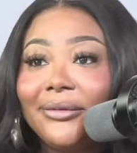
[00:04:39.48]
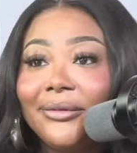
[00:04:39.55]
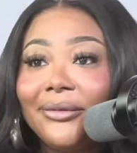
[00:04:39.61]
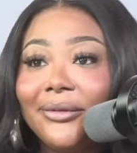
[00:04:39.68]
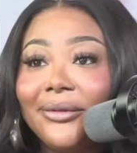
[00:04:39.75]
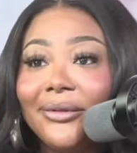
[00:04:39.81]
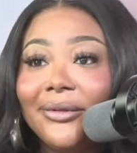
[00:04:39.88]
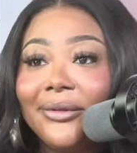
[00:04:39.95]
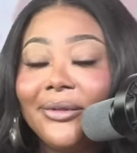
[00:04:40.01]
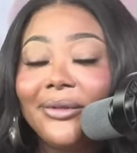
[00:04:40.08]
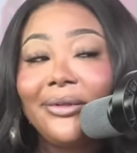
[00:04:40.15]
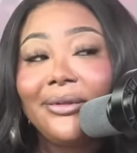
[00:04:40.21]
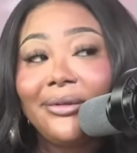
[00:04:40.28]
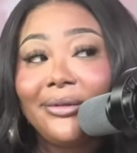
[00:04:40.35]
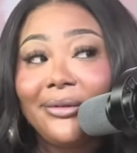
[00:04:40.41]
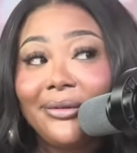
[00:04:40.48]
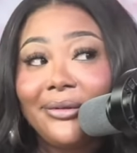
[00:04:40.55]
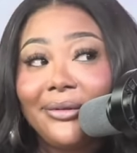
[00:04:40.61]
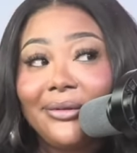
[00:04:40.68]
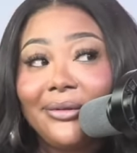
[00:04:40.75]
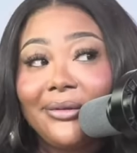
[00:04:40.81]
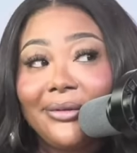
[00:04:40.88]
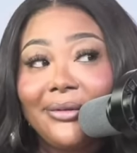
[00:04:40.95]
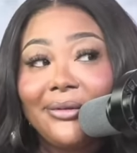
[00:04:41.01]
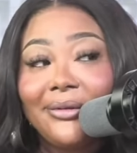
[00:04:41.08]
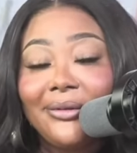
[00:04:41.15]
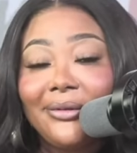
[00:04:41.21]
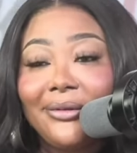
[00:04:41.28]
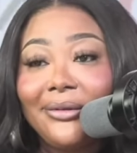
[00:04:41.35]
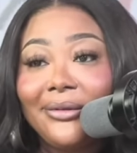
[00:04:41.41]

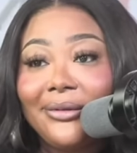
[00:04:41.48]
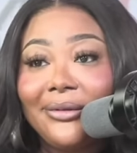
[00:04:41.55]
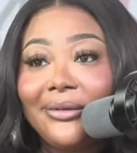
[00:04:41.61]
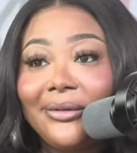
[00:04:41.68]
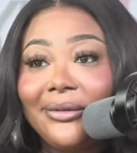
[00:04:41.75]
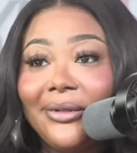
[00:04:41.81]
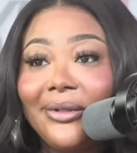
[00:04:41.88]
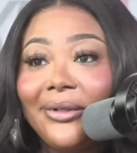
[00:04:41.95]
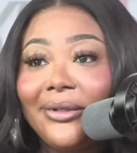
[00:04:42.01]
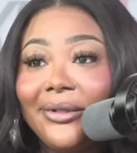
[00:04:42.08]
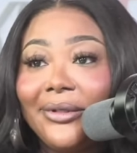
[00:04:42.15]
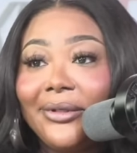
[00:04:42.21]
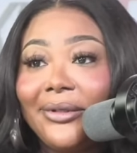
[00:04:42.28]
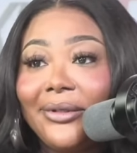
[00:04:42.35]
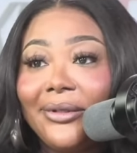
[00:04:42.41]
Nothing is said.